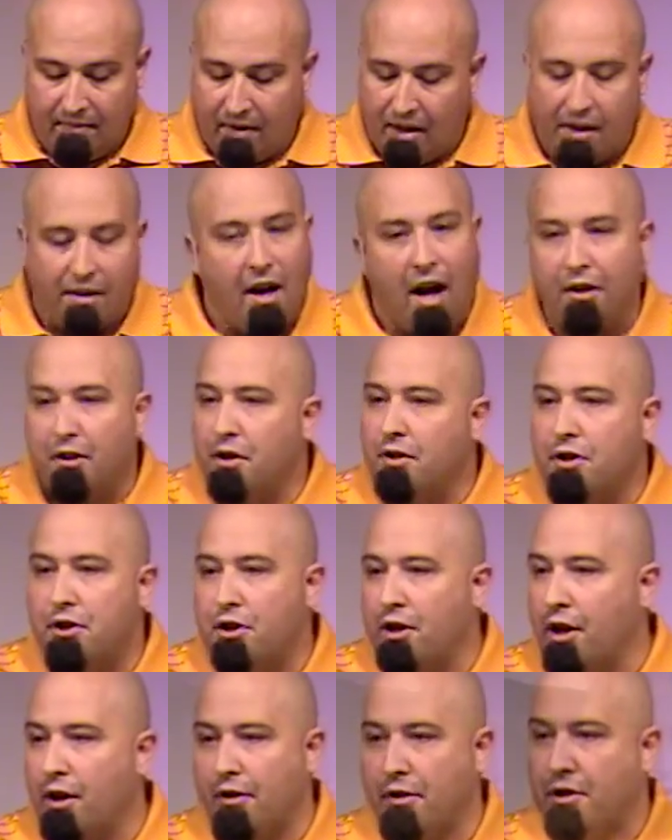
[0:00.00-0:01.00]
not to the
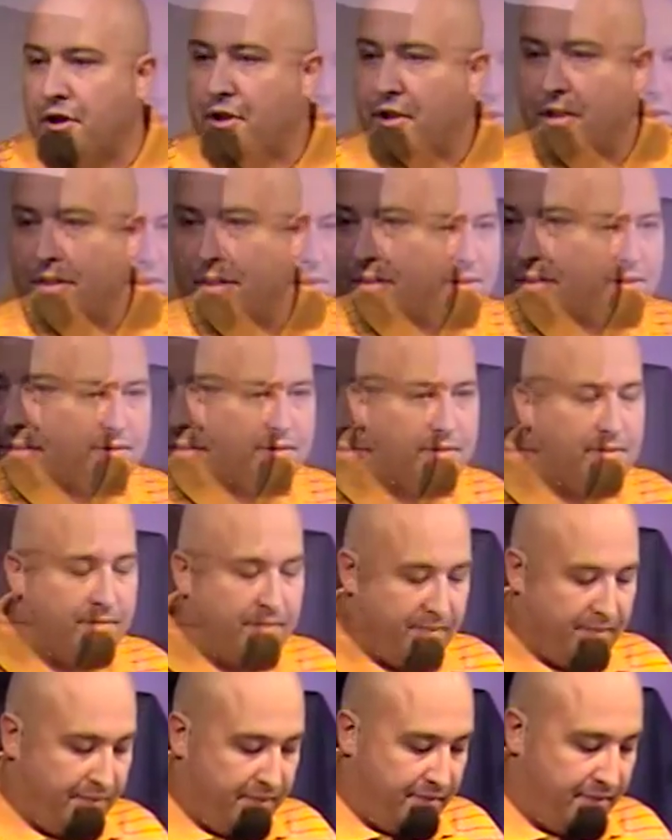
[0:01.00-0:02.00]
church,
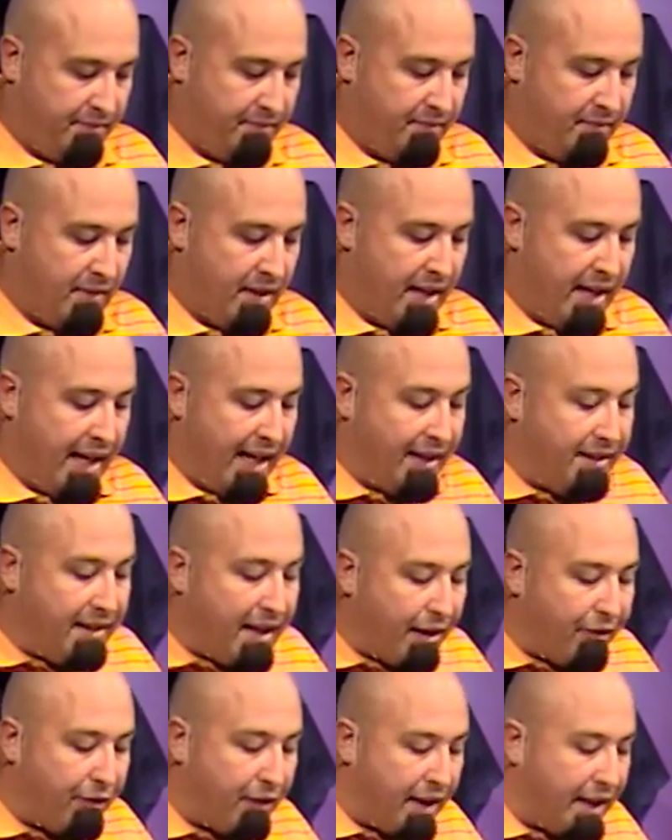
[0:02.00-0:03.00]
and
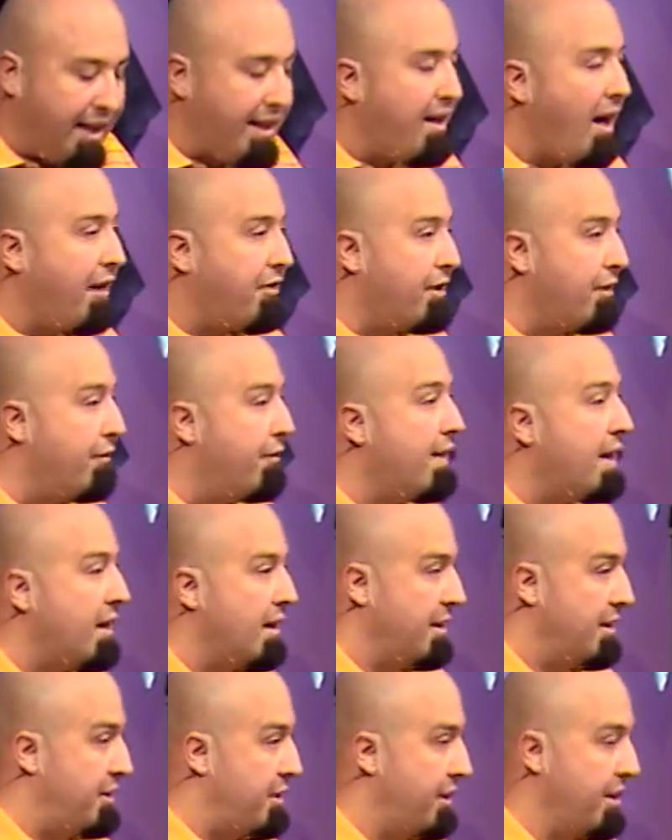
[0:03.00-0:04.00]
definitely not the
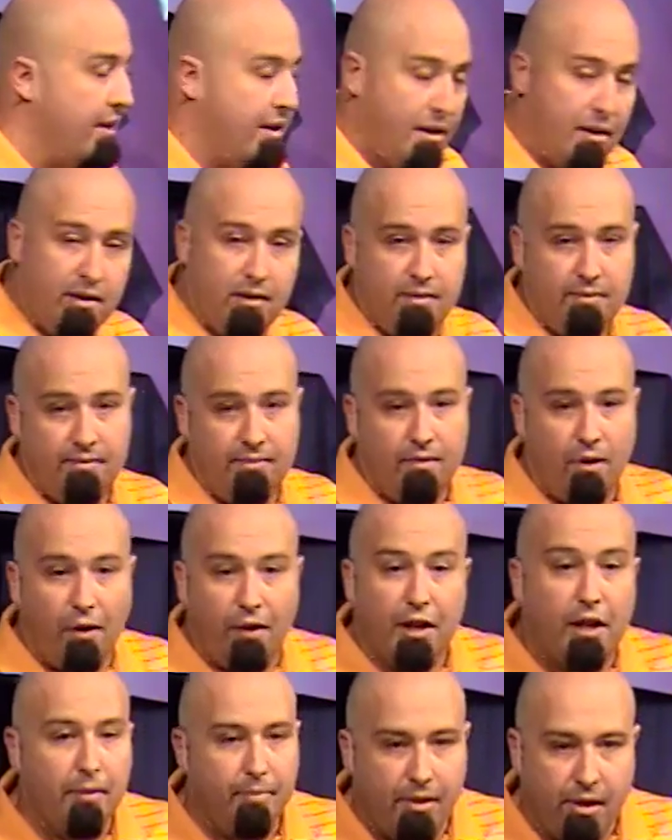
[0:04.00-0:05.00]
village or
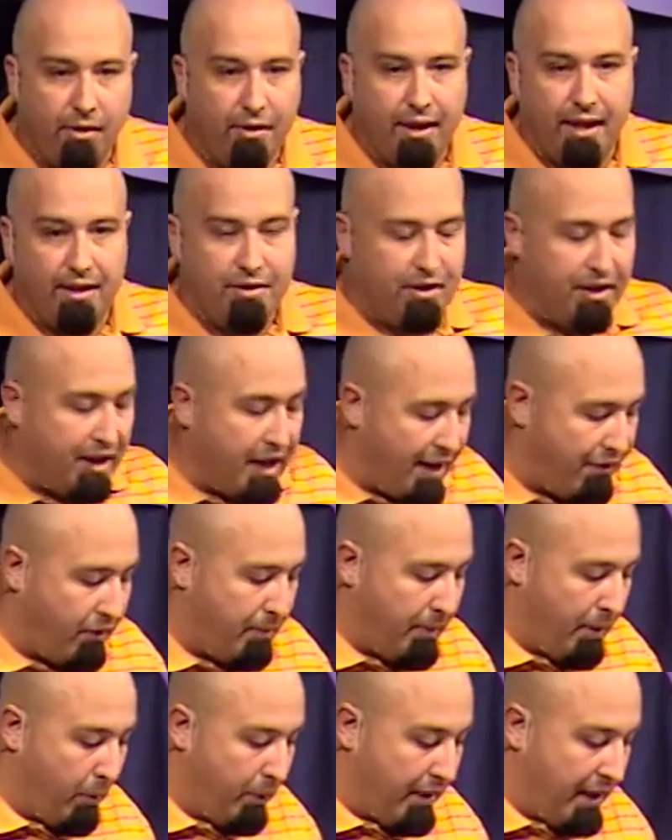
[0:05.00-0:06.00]
the community as the
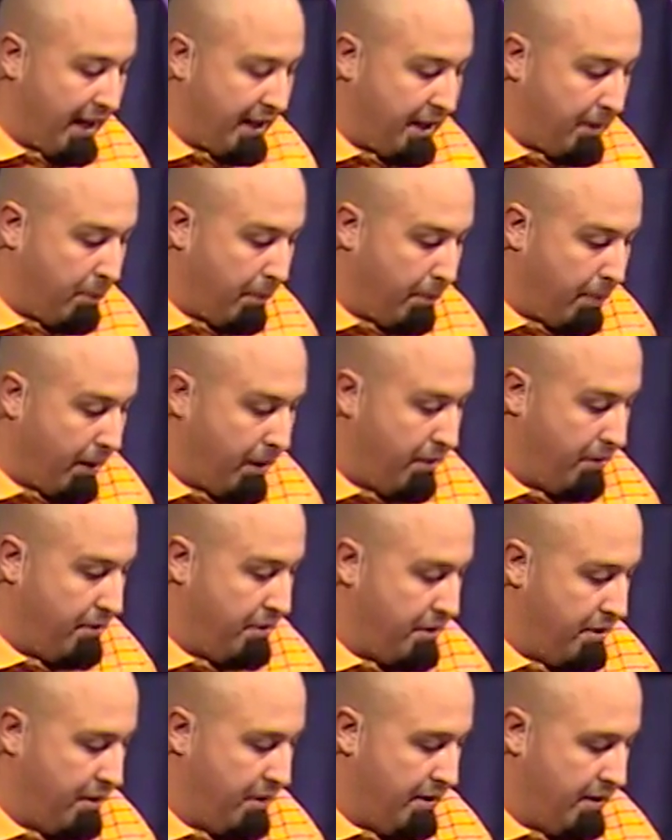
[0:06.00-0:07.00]
government would like to
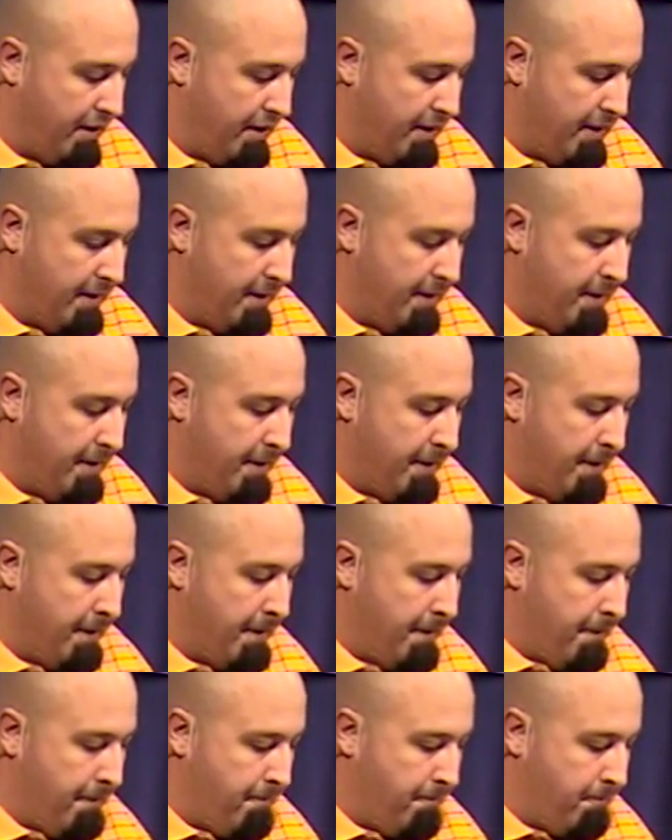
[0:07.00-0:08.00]
propose.
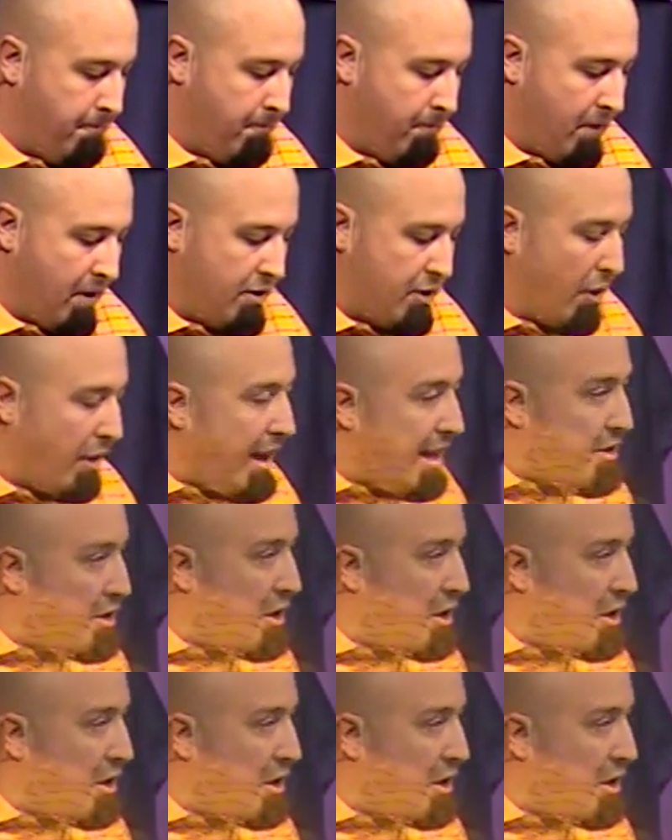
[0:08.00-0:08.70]
So let's